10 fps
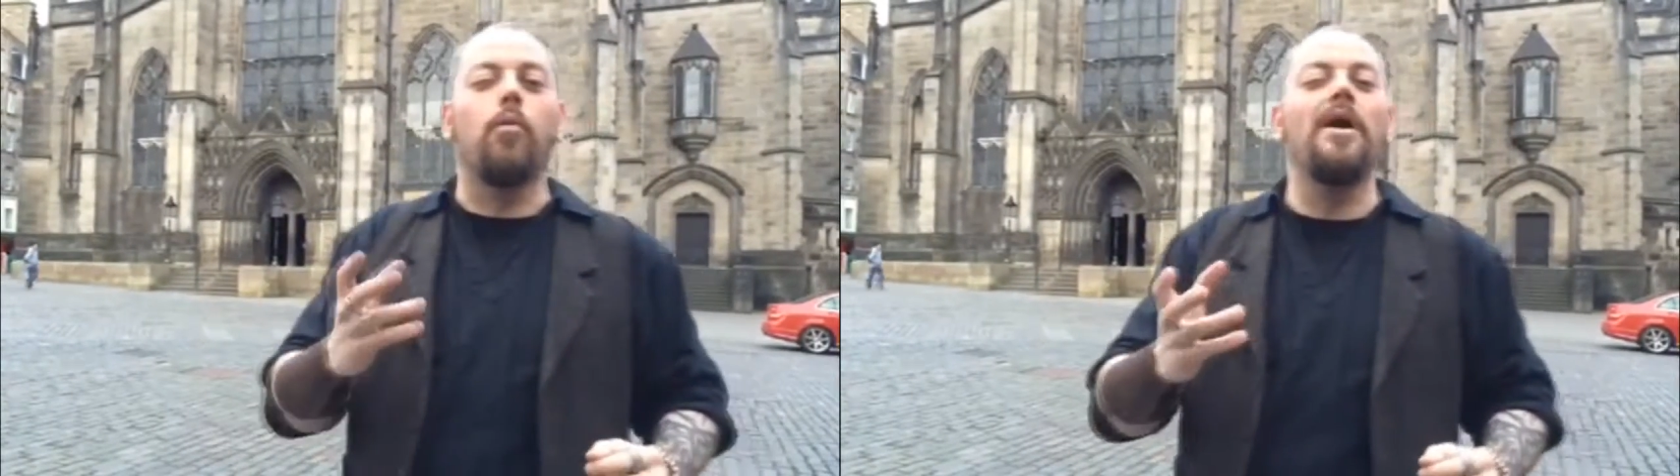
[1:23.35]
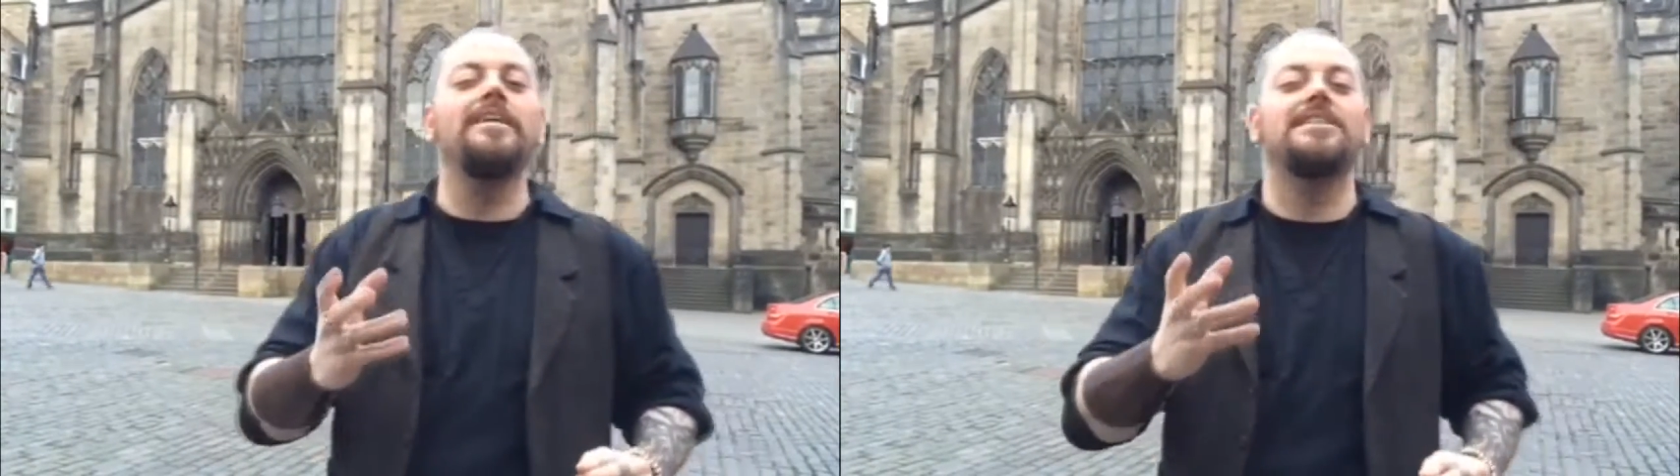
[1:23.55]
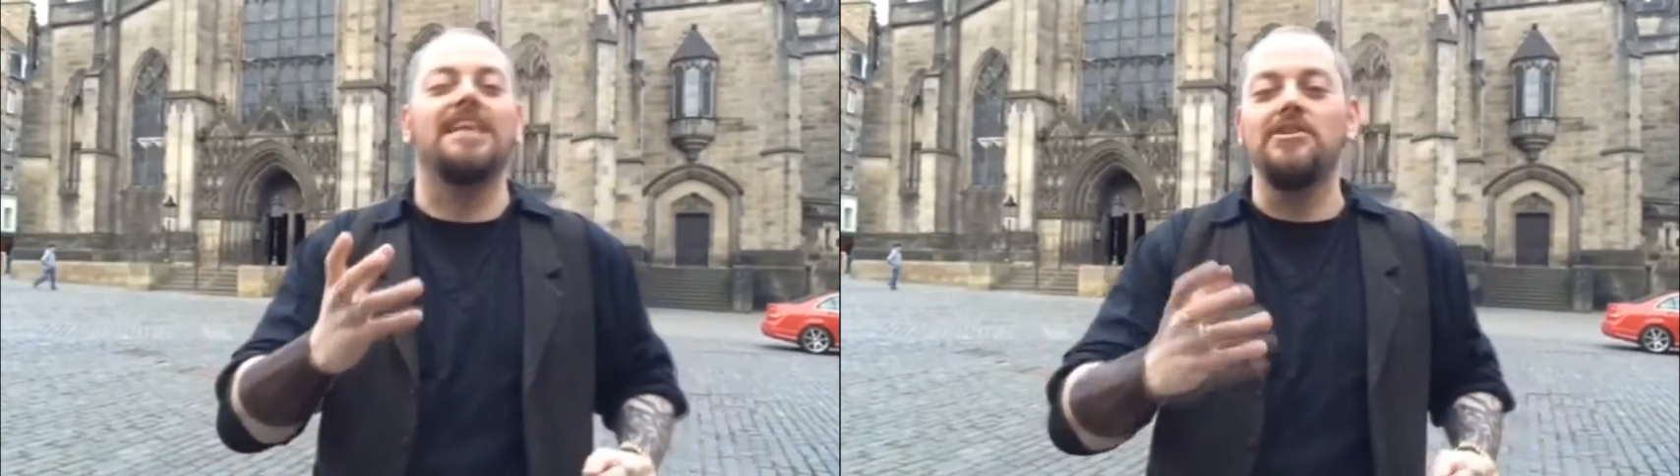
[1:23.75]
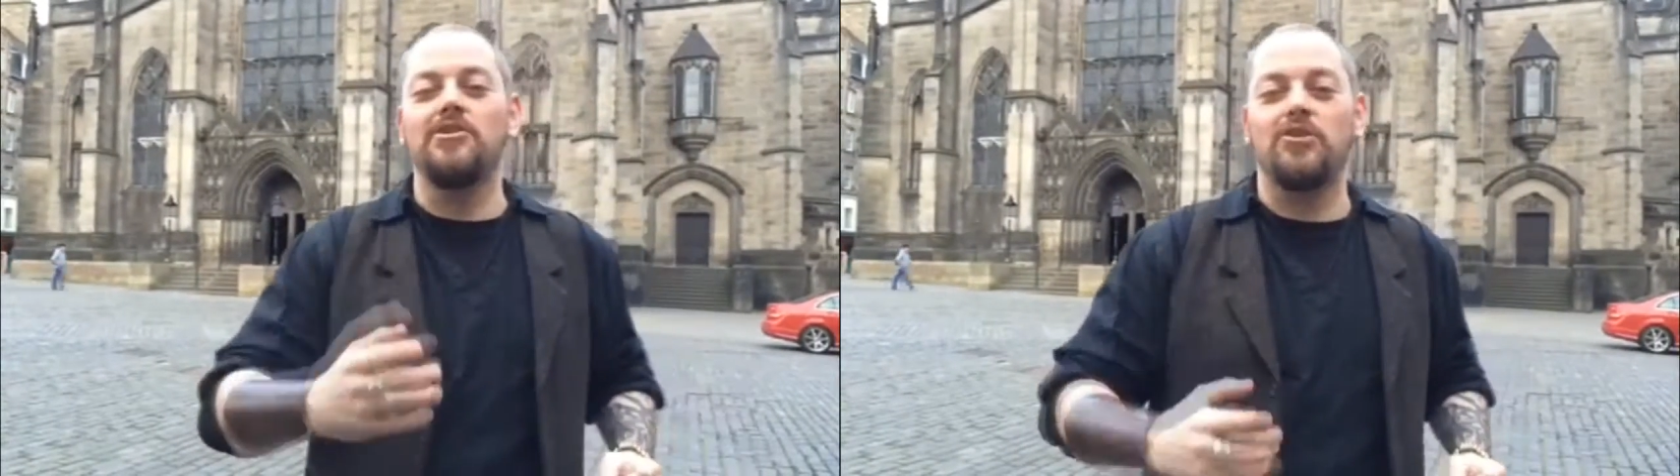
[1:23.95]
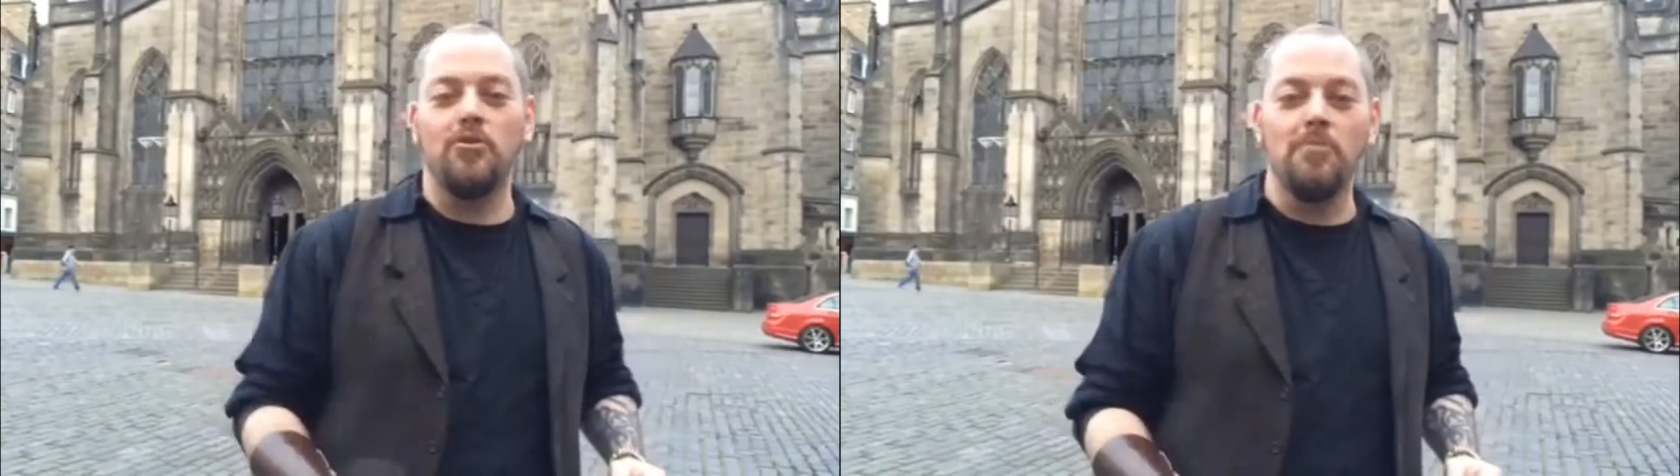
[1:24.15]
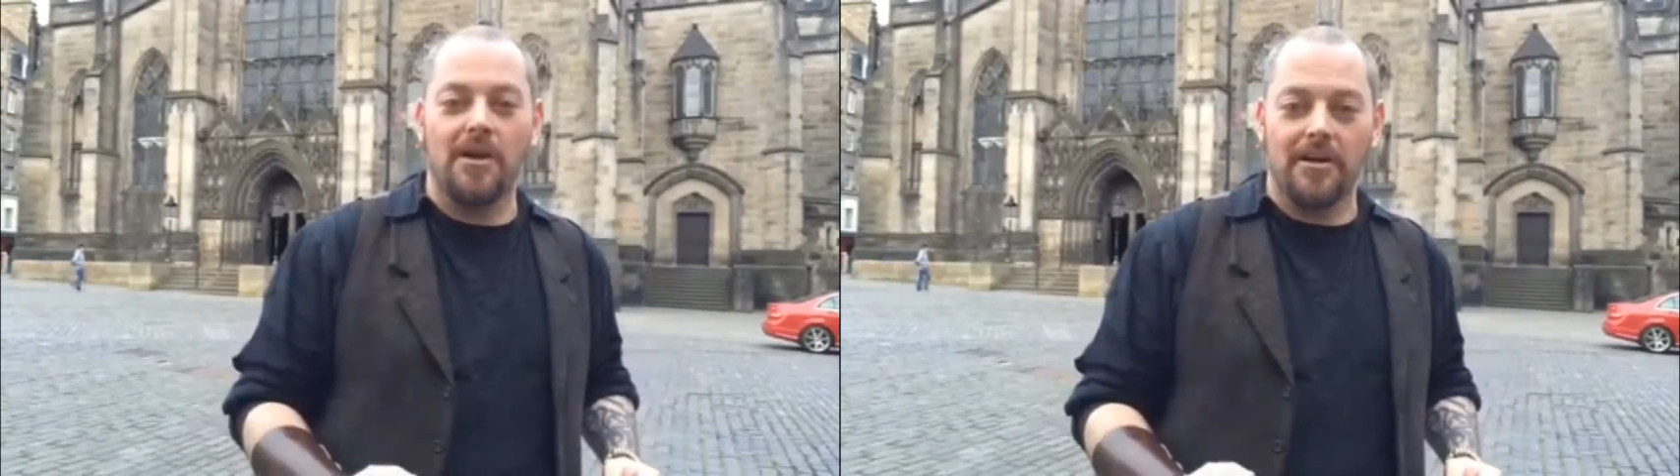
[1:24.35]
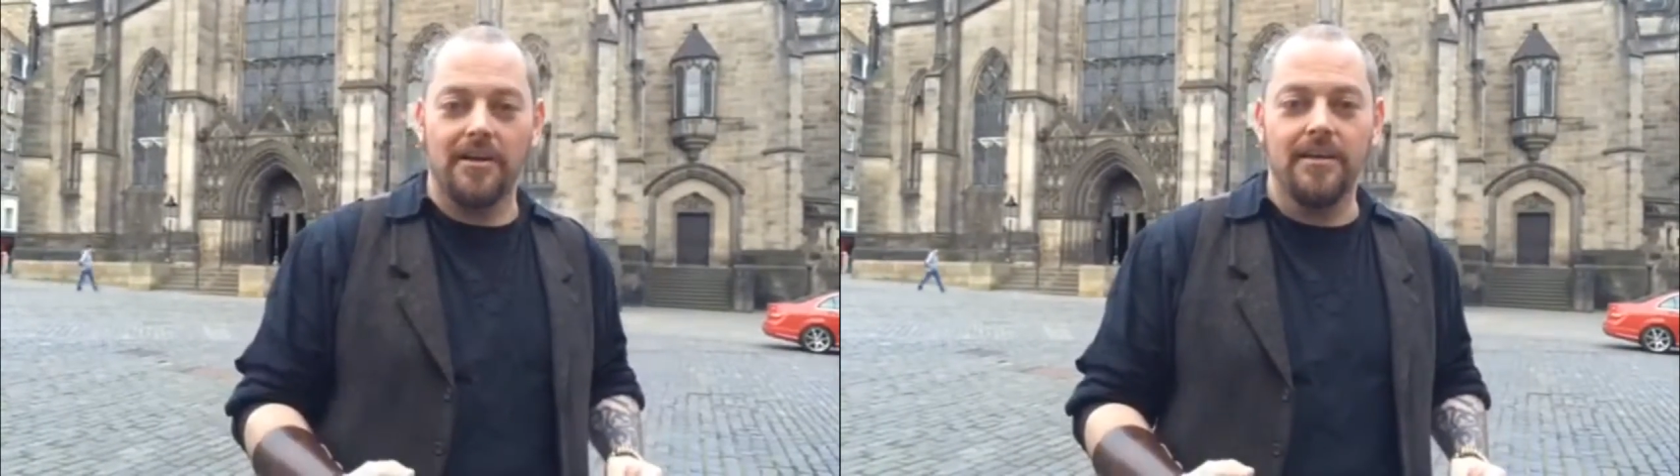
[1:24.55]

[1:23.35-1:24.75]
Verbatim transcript: wit and humour.